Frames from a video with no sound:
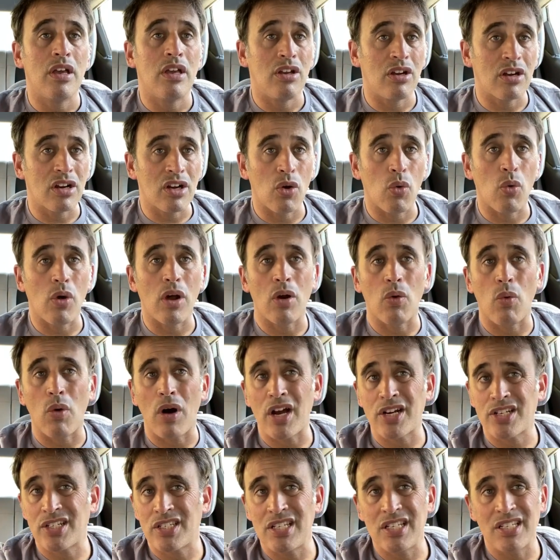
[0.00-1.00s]
You're gonna wanna
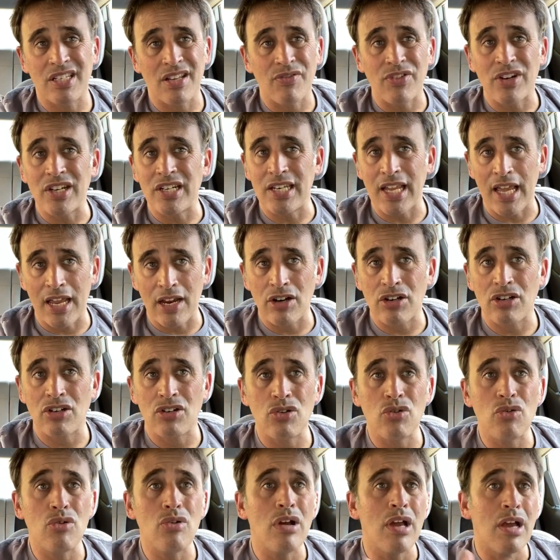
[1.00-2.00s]
wash these every day or
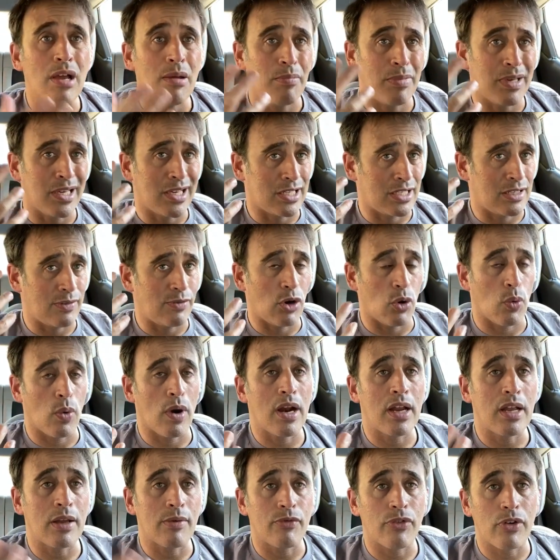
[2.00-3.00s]
two because if you're
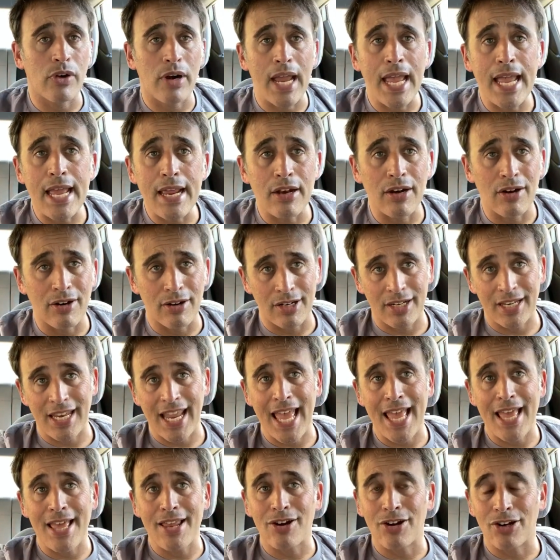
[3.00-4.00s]
wearing them for eight or
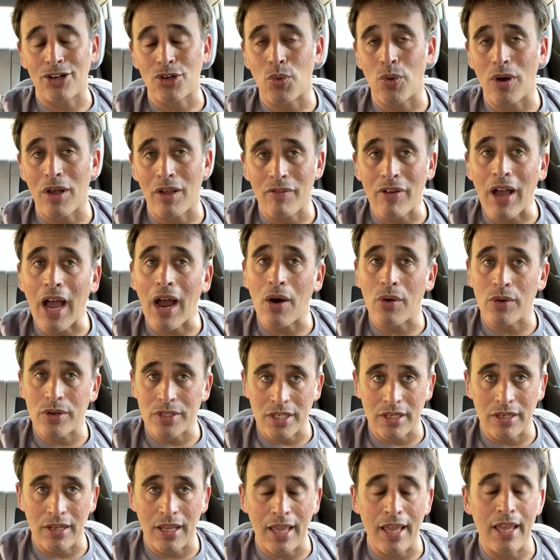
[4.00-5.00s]
10 or 12
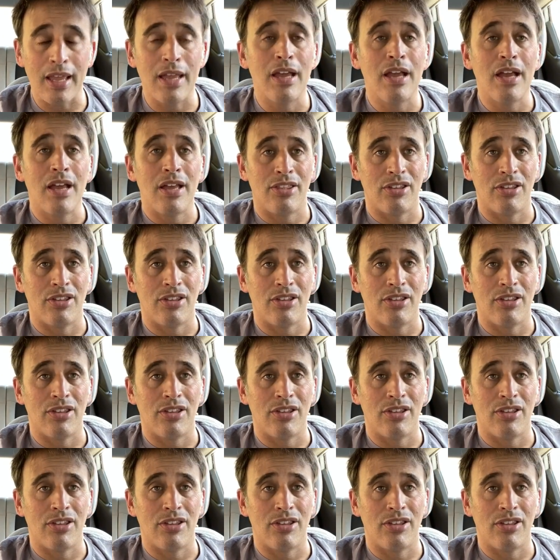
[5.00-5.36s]
hours a day,